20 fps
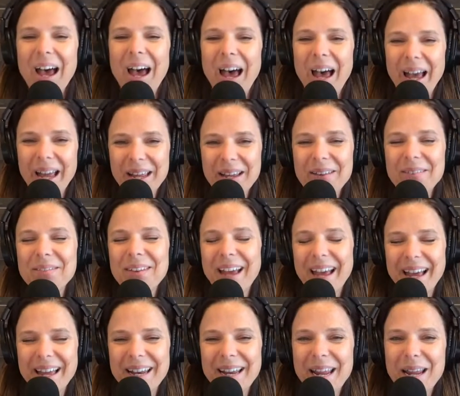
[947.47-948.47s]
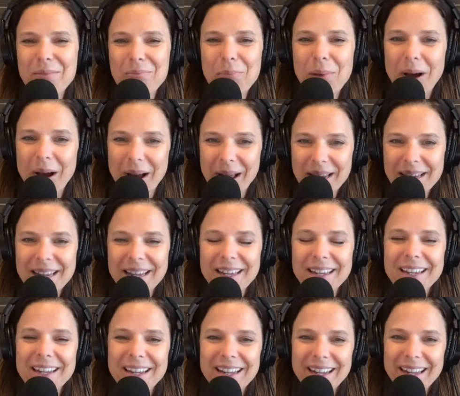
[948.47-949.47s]
I have had a
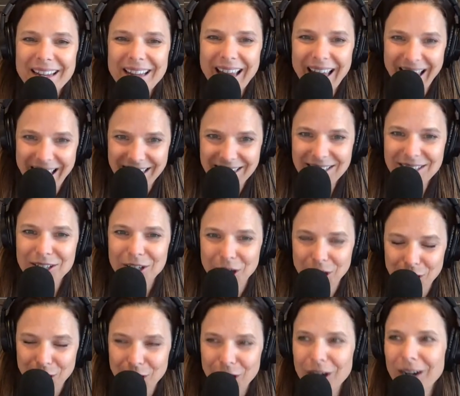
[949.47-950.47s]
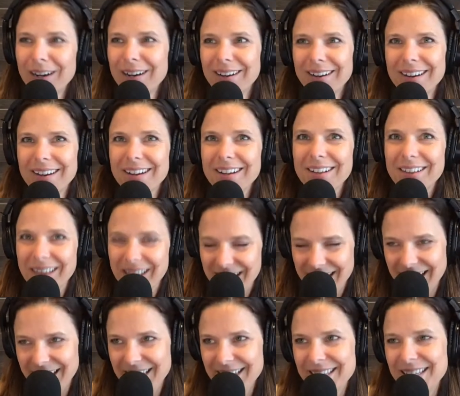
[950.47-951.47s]
podcaster
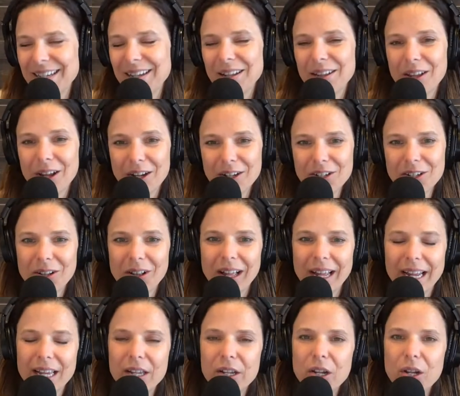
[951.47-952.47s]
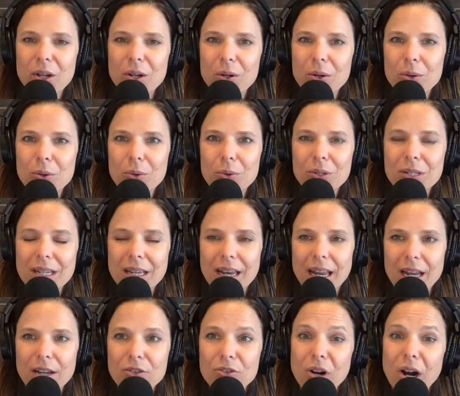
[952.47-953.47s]
launch client who
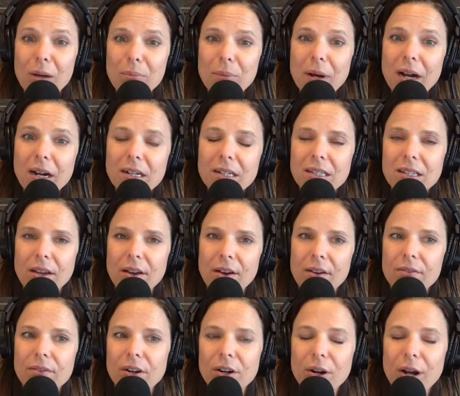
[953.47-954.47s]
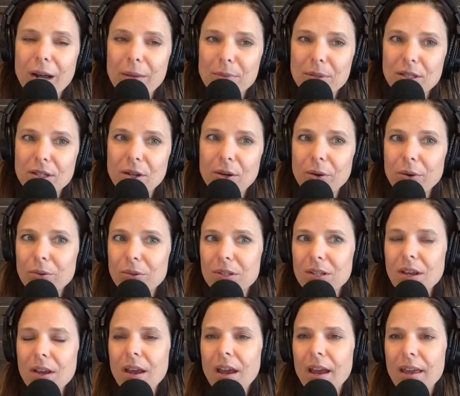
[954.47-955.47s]
did a Dropbox of her
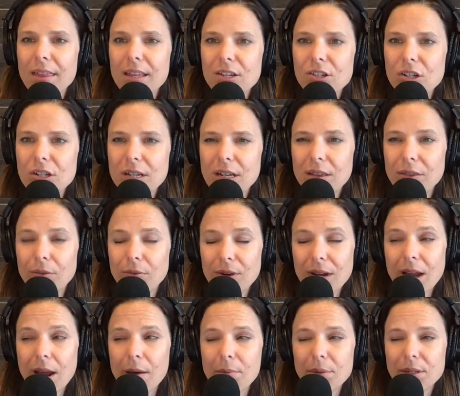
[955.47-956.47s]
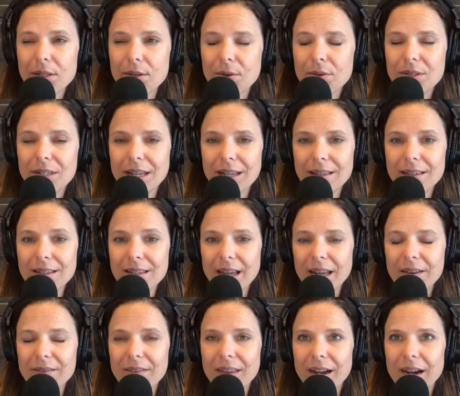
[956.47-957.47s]
episodes. I think she did 3 episodes
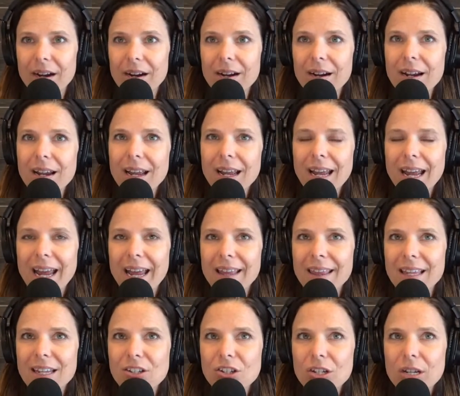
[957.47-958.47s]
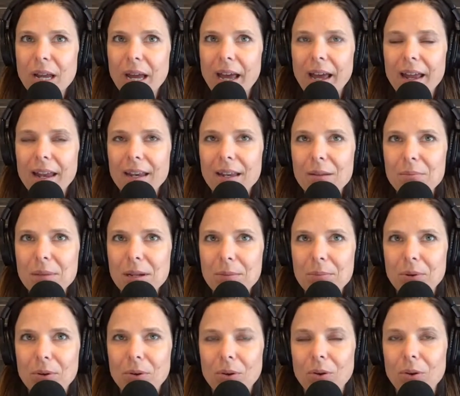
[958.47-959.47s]
inside of there. And then she had
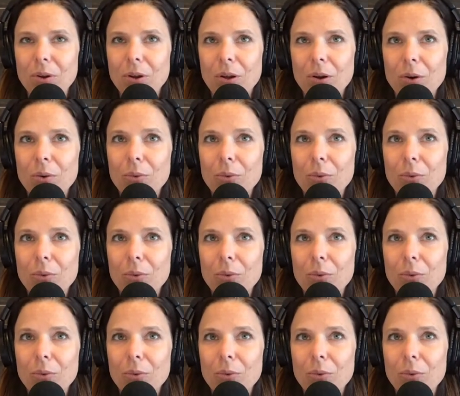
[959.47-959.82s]
people